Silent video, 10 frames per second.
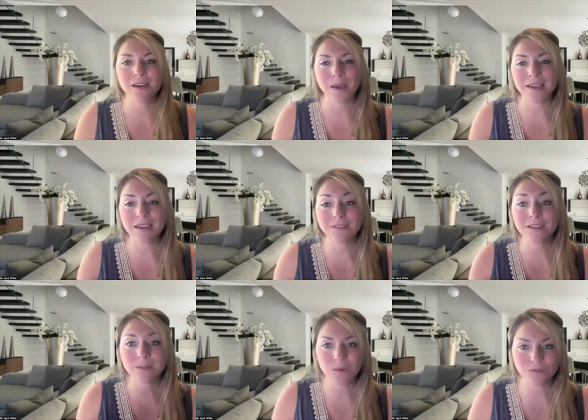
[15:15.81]
By giving
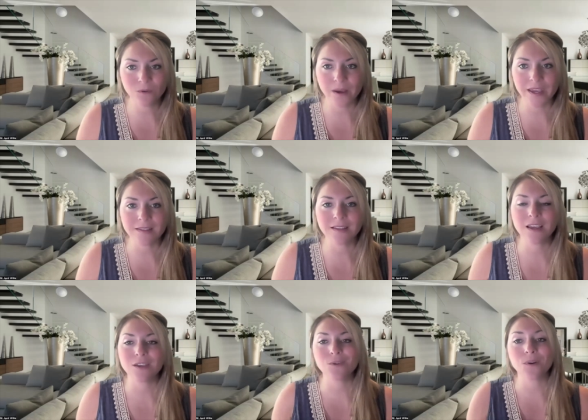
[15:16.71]
them a voice,
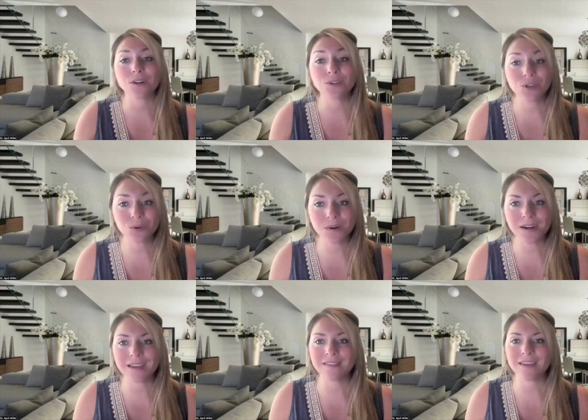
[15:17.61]
you are
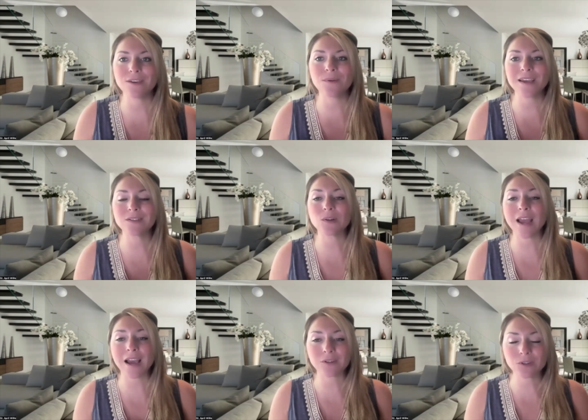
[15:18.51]
ensuring that you guys
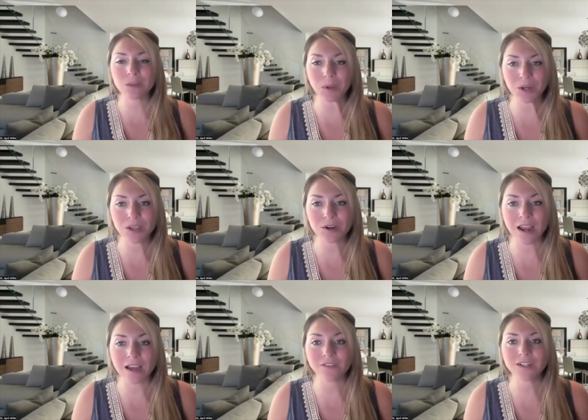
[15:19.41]
are actually putting your
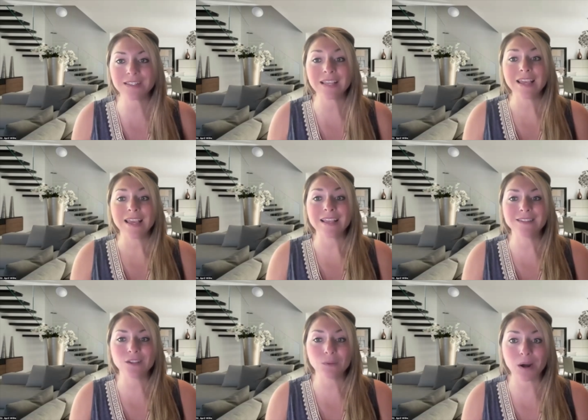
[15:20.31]
efforts
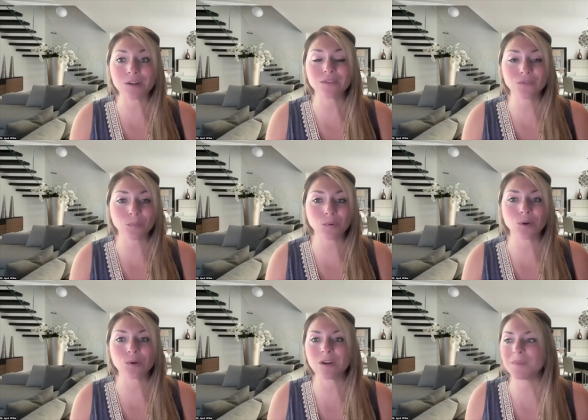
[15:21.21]
into the parts of your
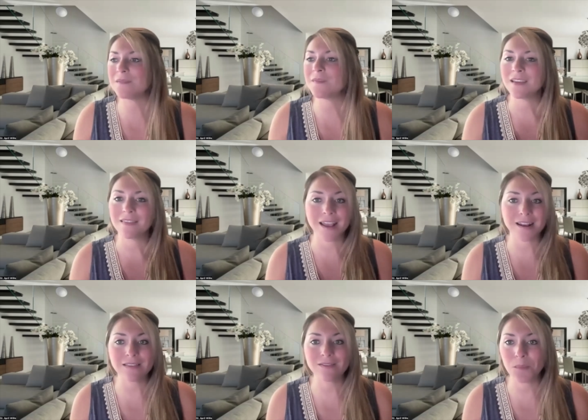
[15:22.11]
programming that
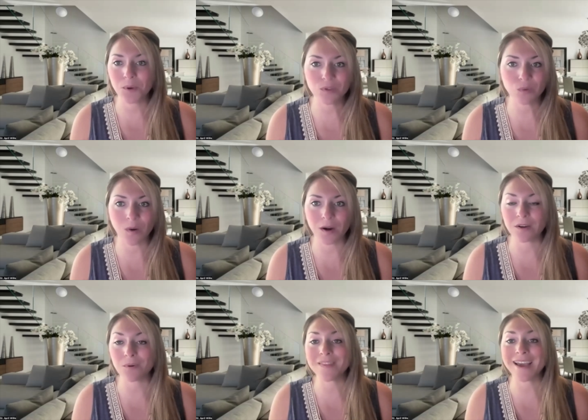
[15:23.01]
need the most
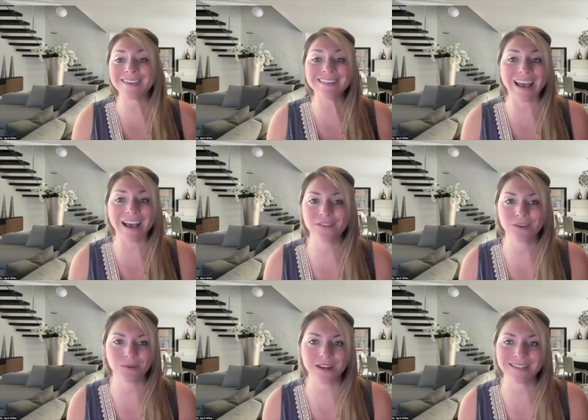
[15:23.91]
work or that could have
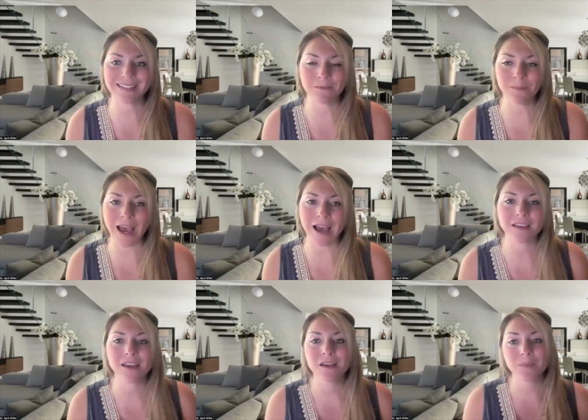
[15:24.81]
the greatest
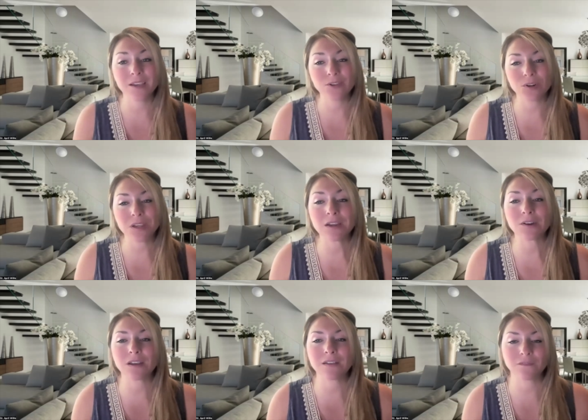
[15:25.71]
impact because you're
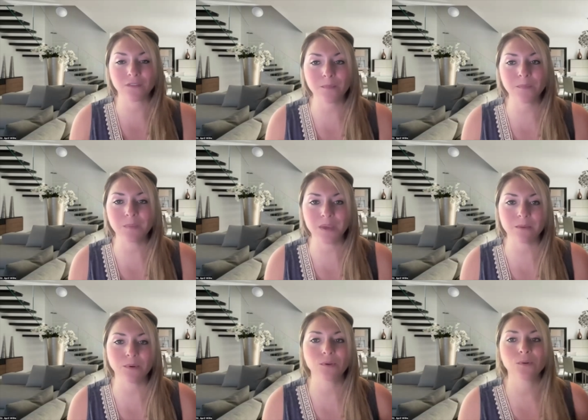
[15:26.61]
hearing from the
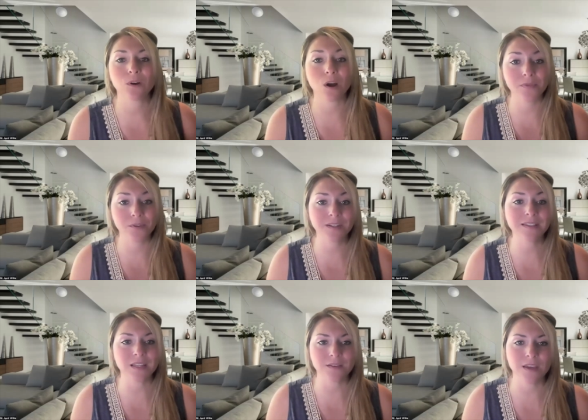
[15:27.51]
people who are on the
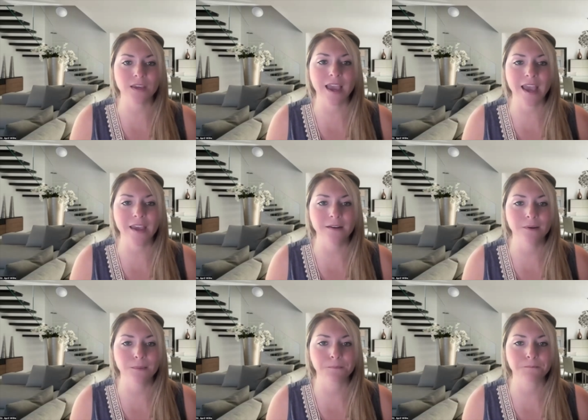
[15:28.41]
receiving end.